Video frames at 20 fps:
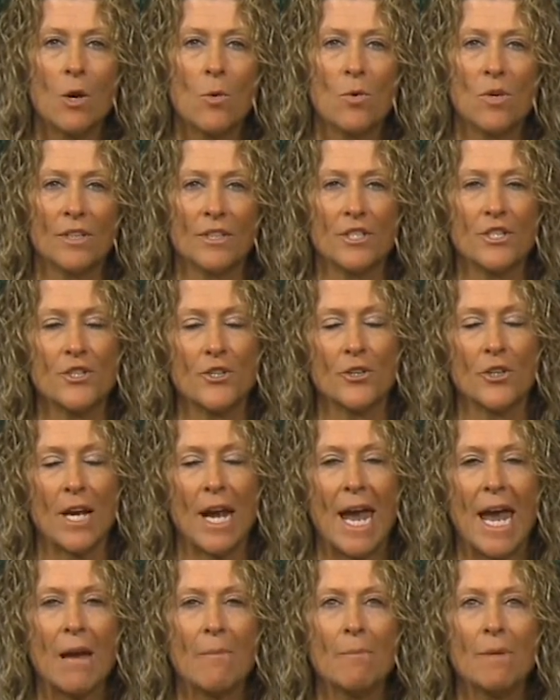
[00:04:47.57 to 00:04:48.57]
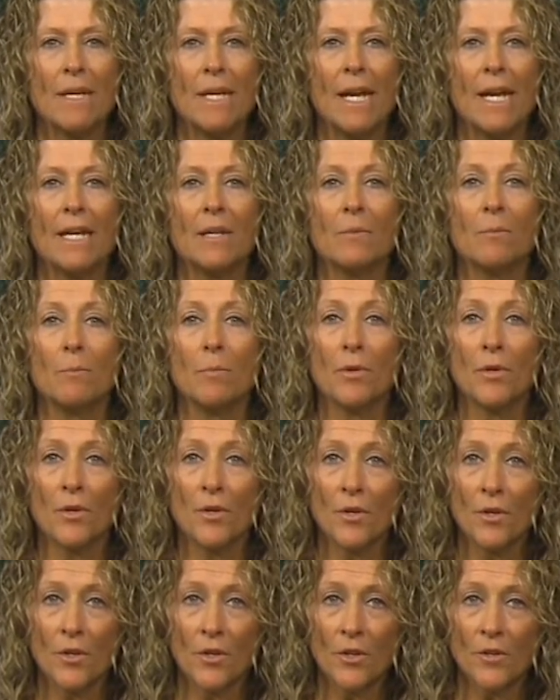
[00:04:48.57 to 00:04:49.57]
will ensure a happy and
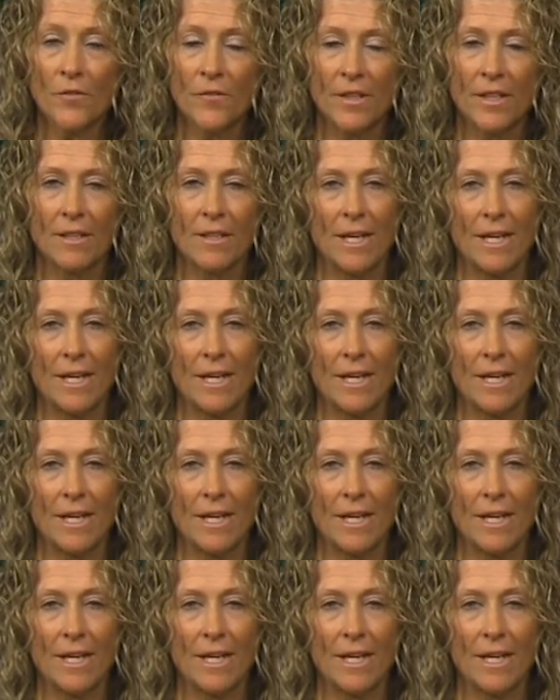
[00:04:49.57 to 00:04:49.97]
perfect